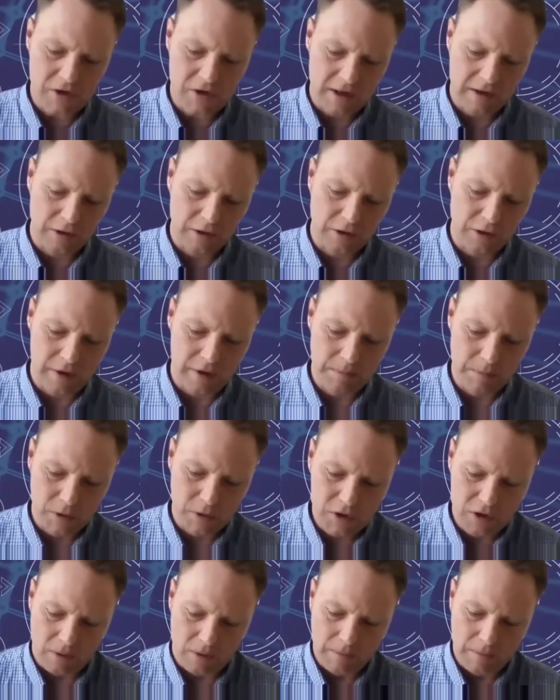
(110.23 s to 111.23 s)
would you say are the 3
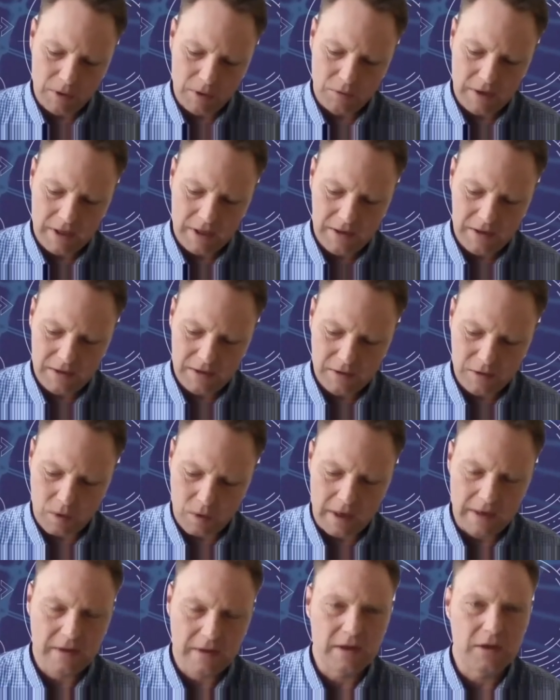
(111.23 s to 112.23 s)
most common
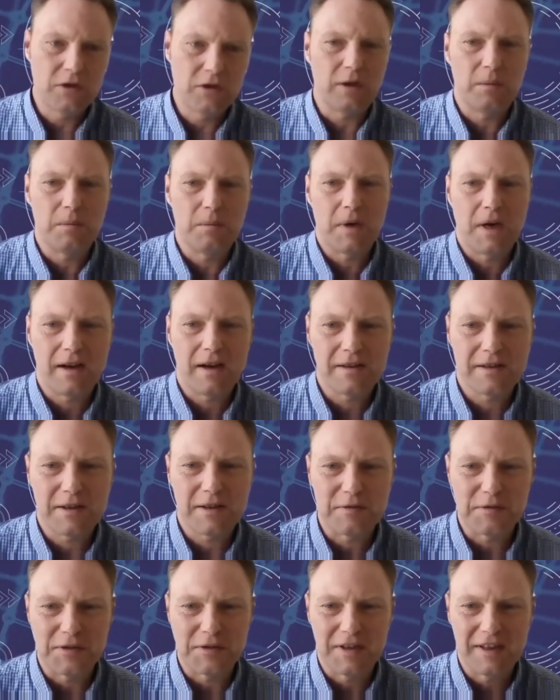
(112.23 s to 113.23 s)
reasons why digital
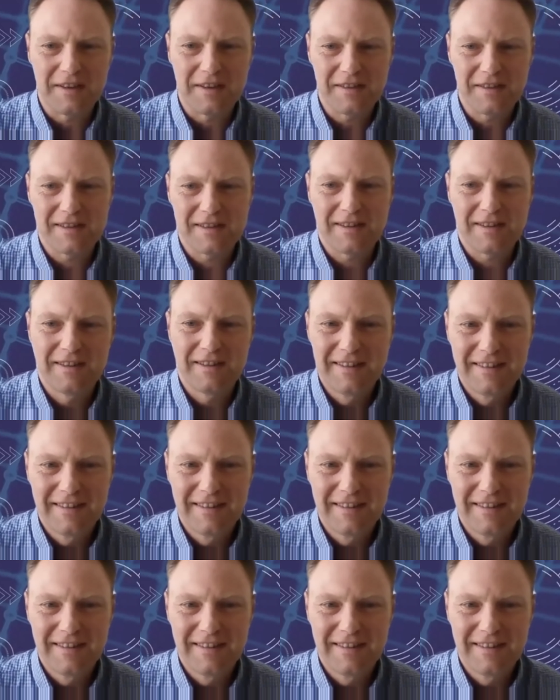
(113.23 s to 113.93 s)
marketing fails?